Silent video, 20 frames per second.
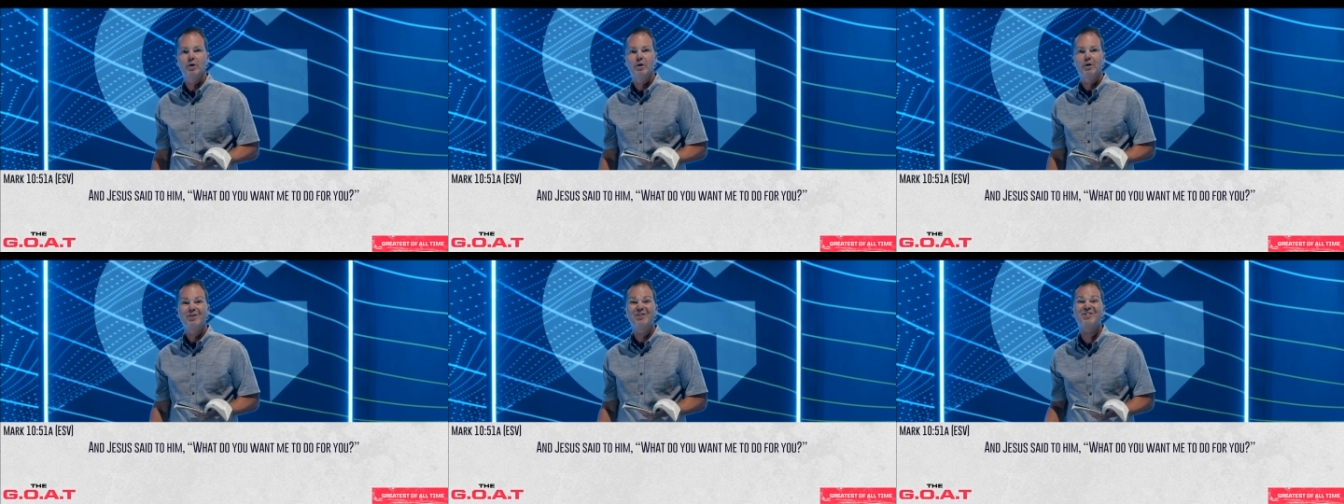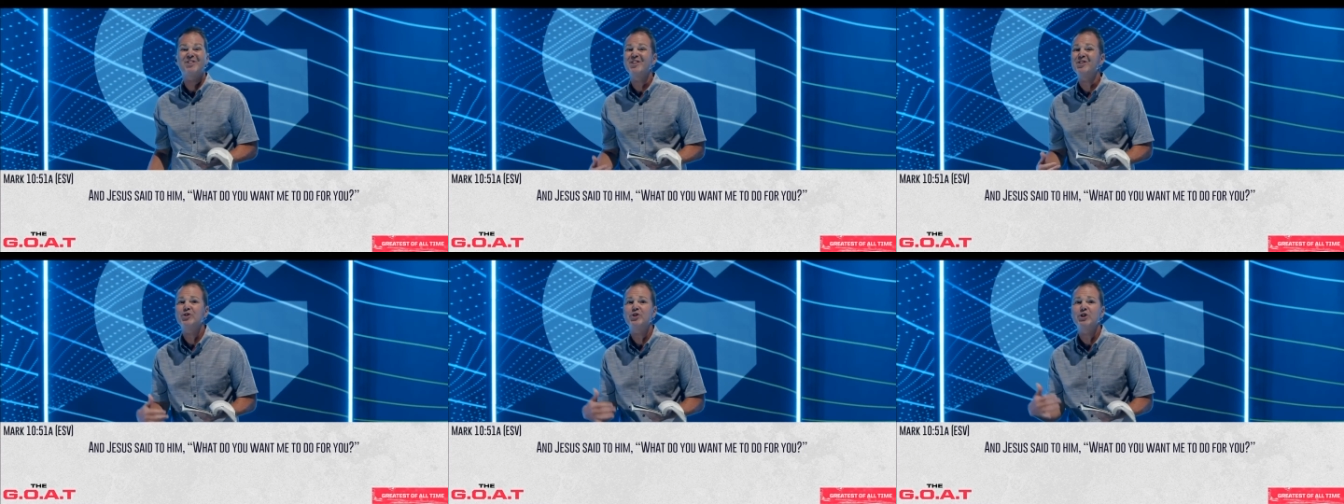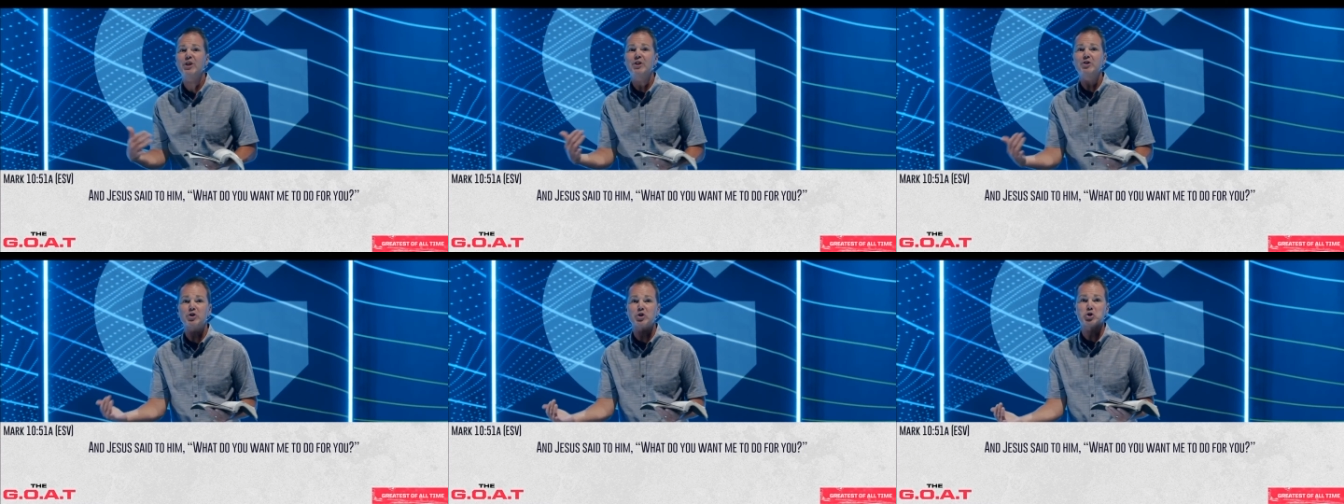You see,
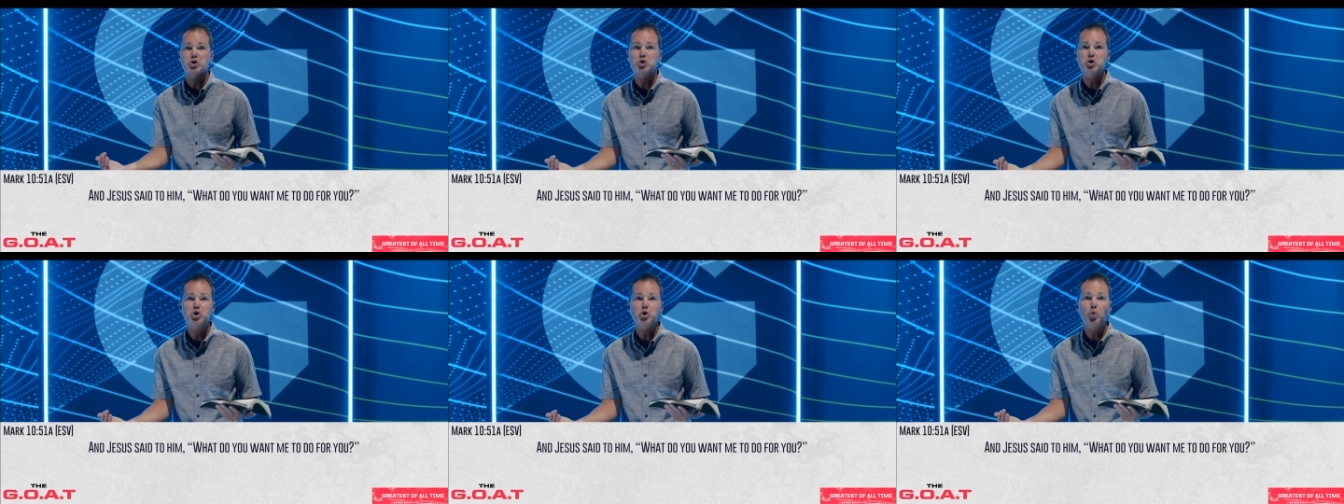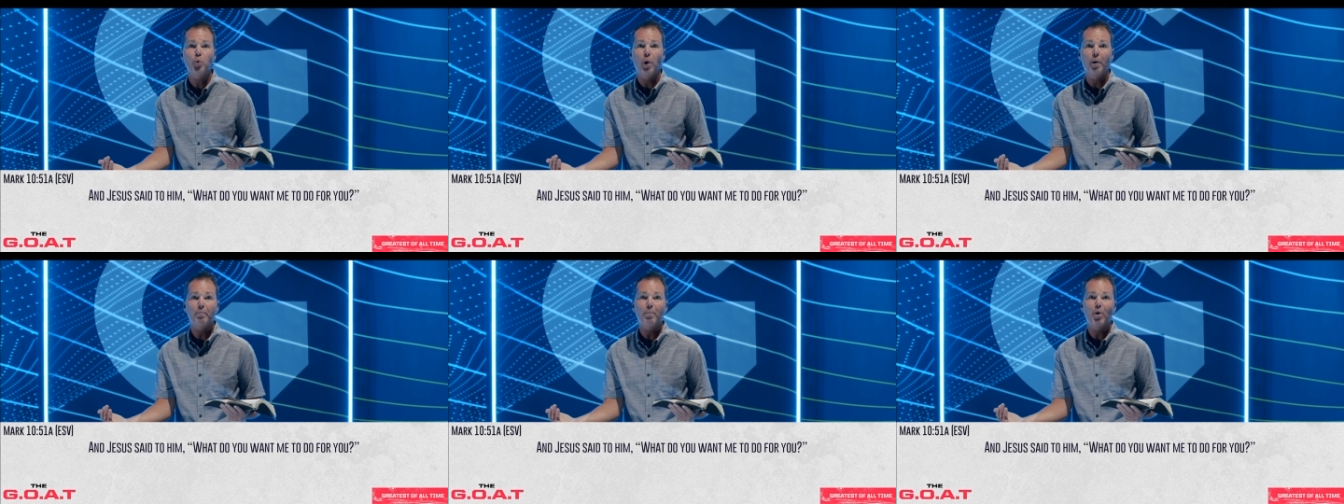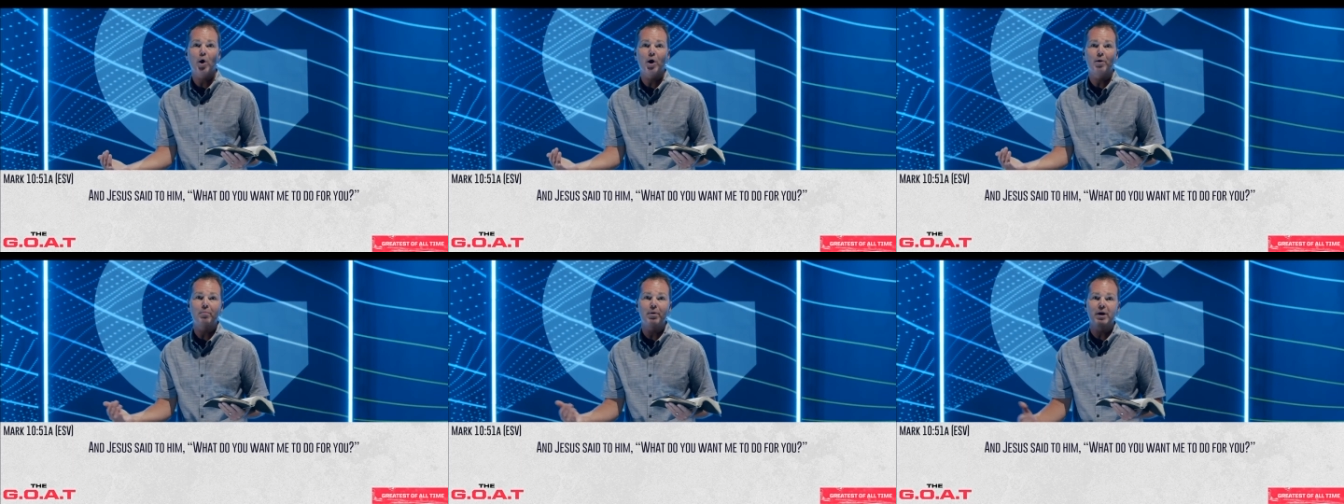Jesus knew what
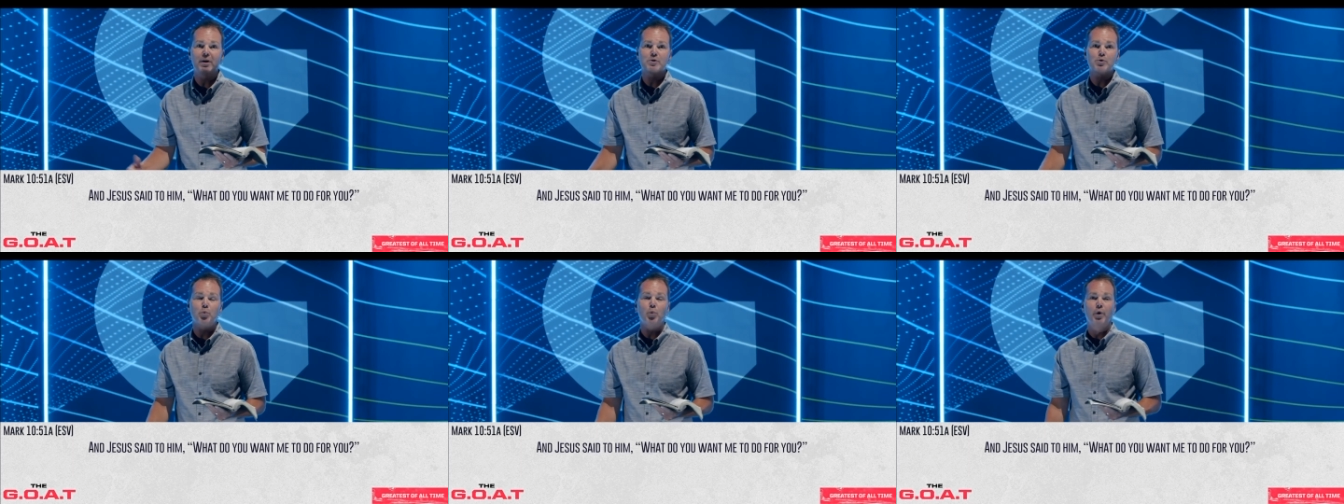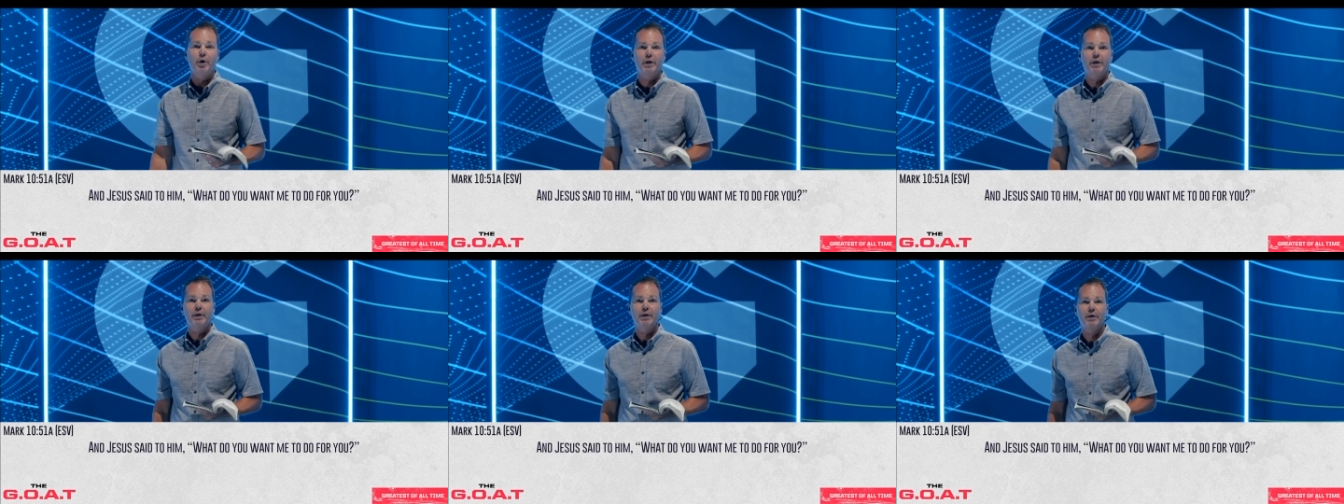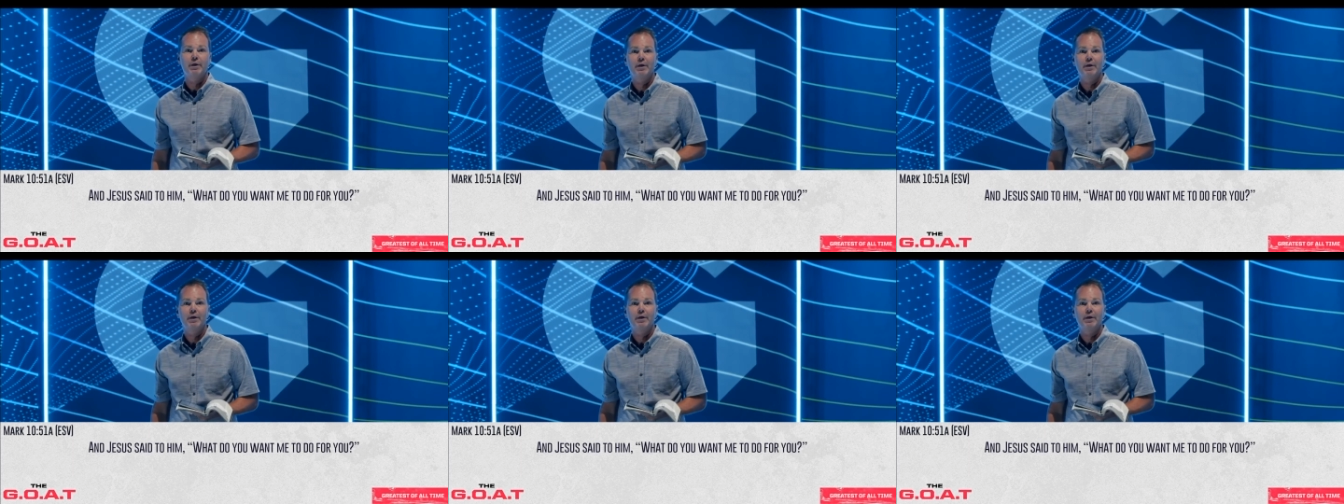Bartimaeus wanted.